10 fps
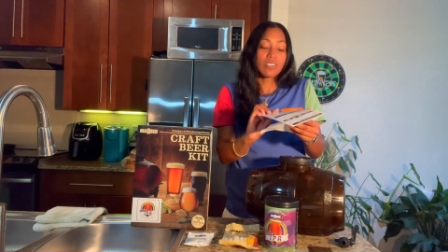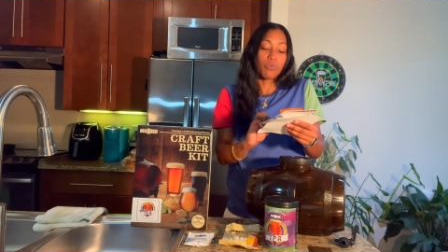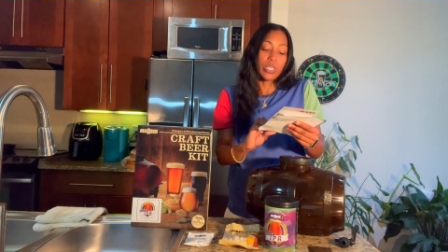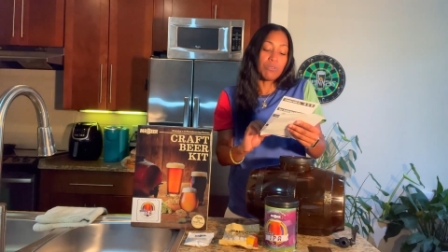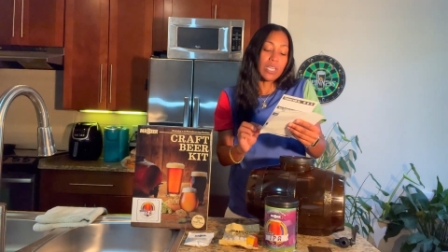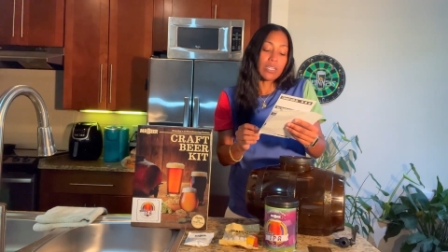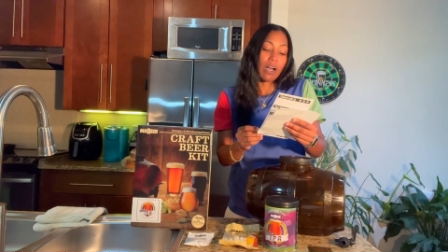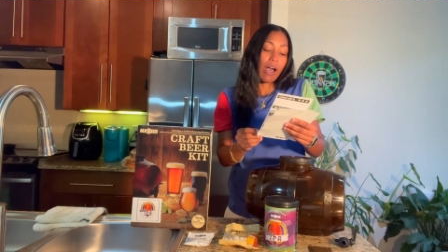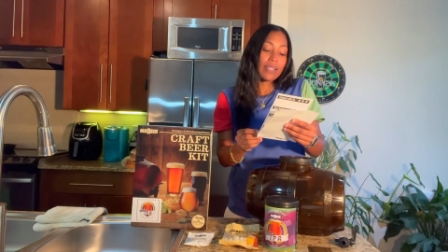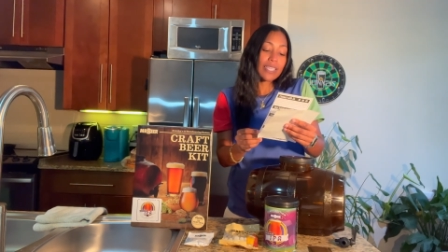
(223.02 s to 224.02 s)
of when you can
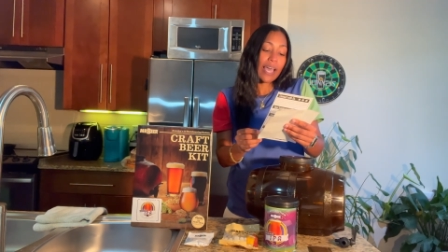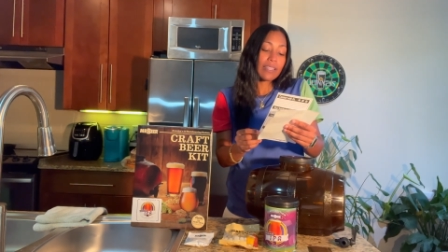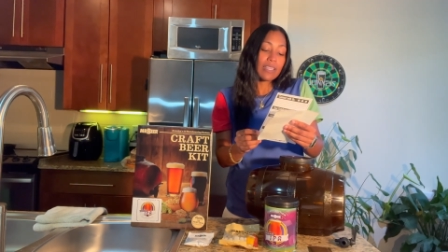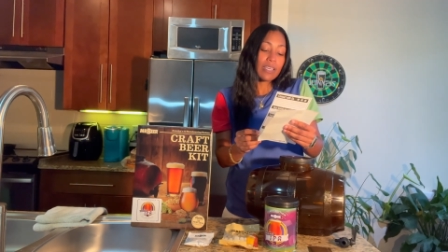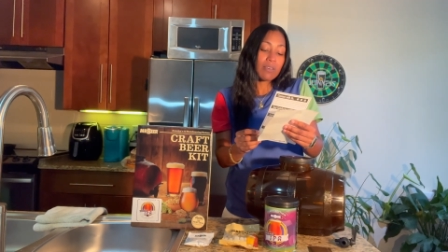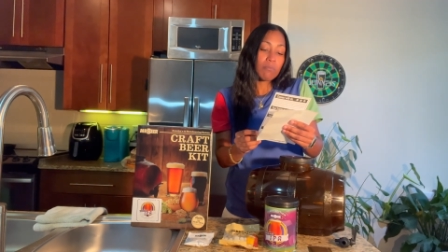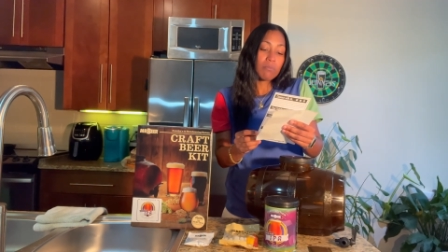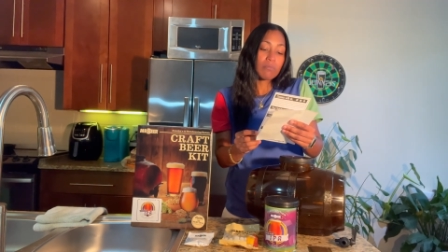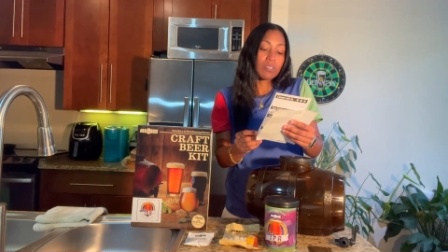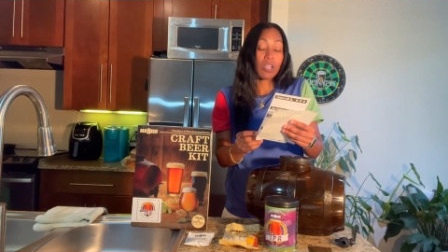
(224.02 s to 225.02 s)
contact them.
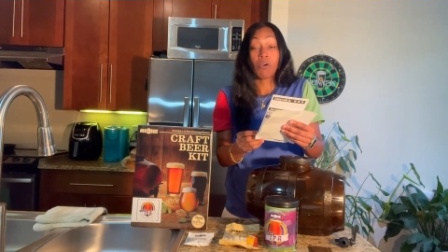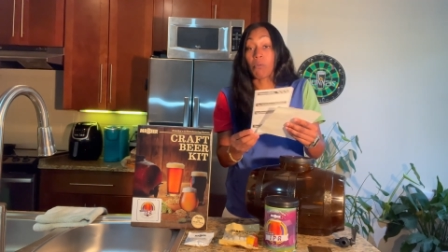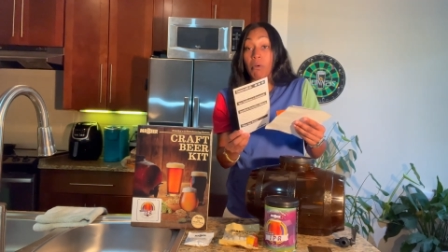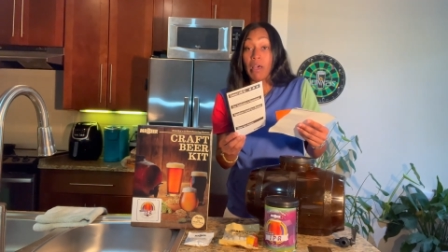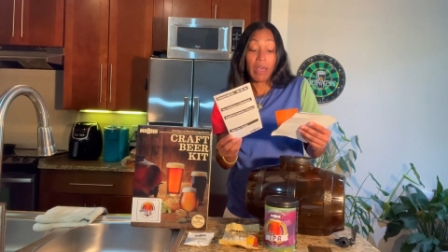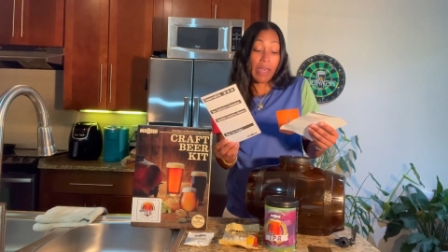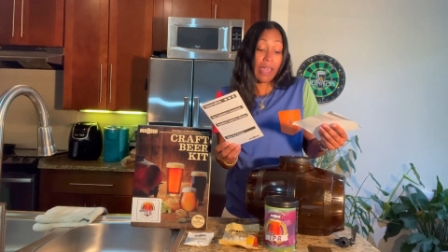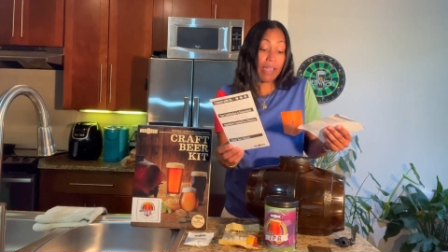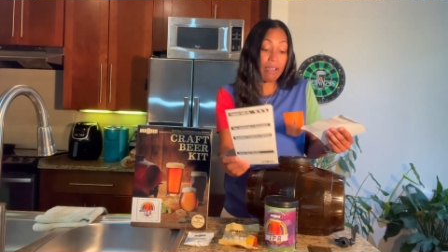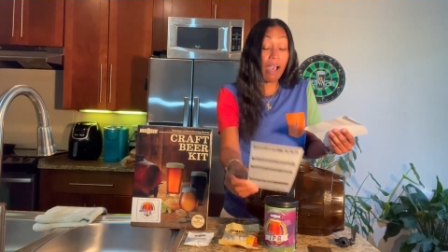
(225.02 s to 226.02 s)
So
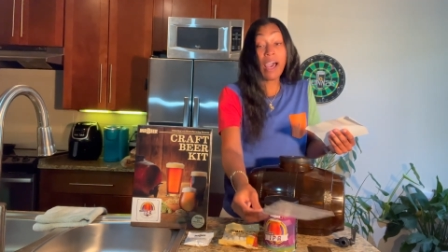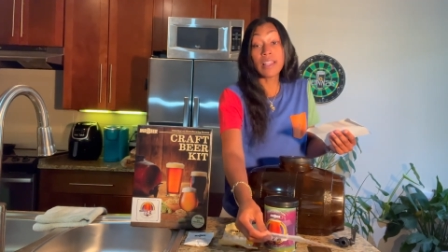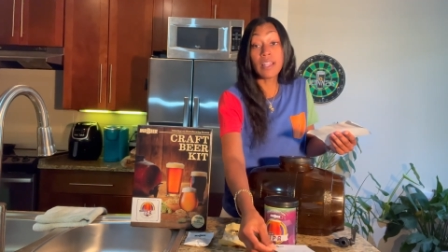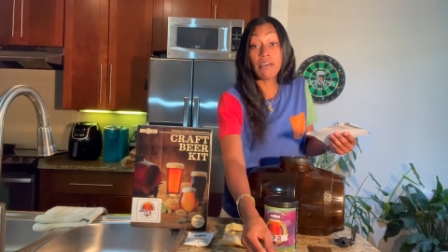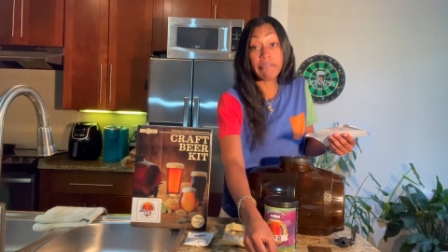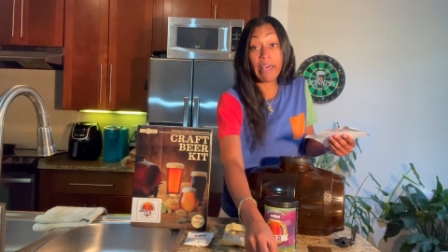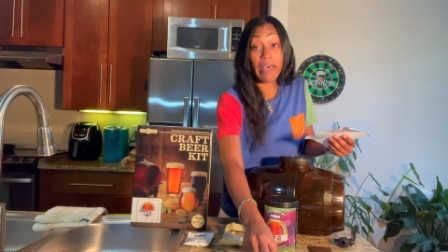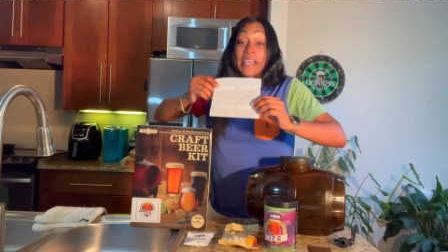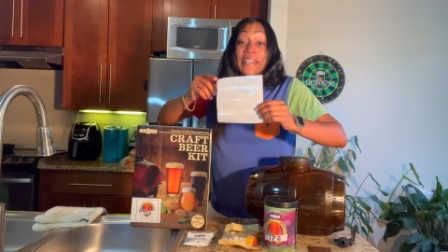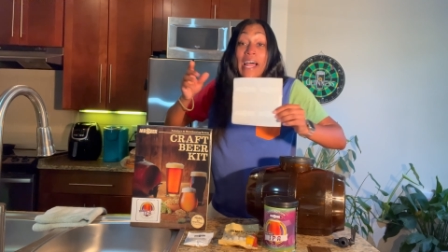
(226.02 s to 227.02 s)
hey, I love
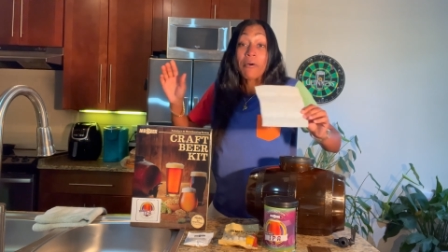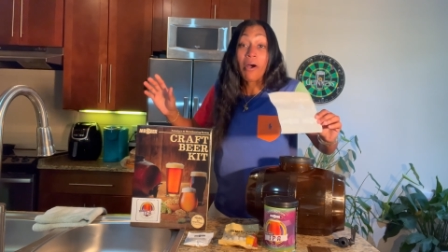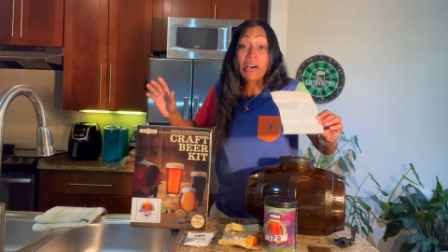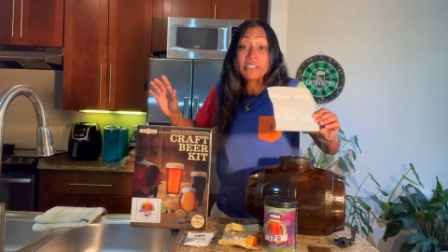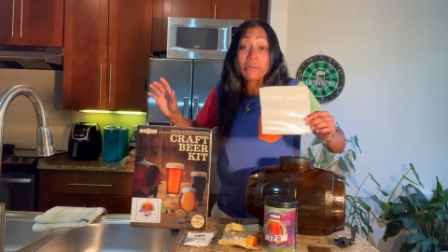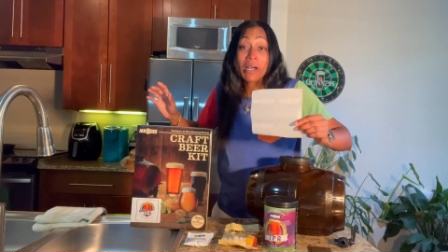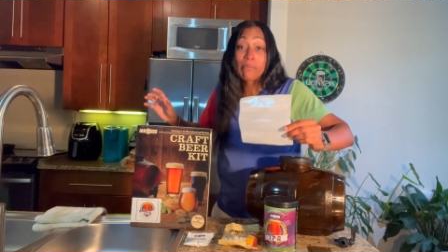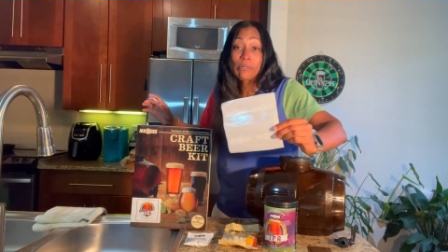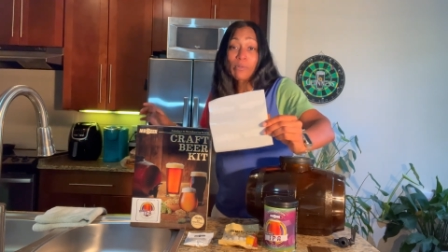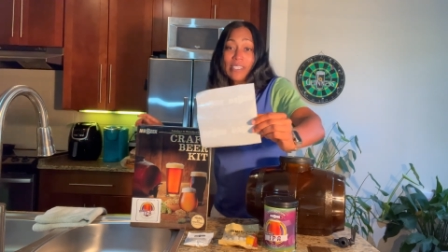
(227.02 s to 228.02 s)
that. Now it also
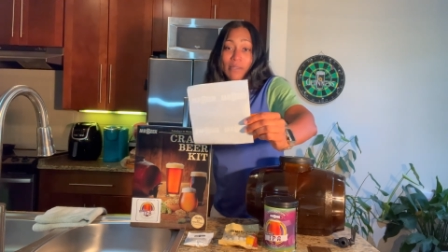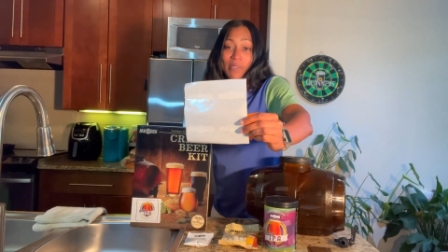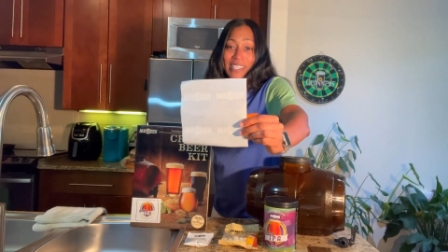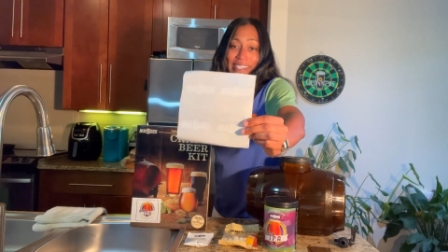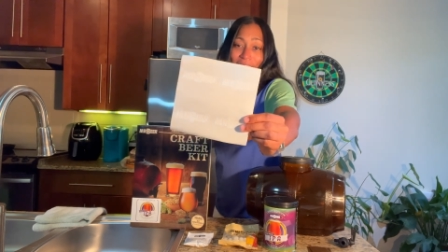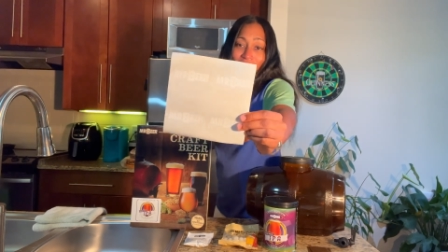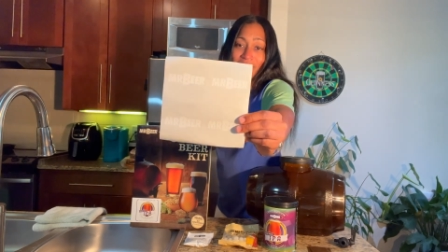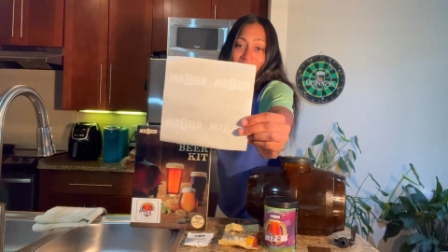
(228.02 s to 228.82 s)
comes with some stickers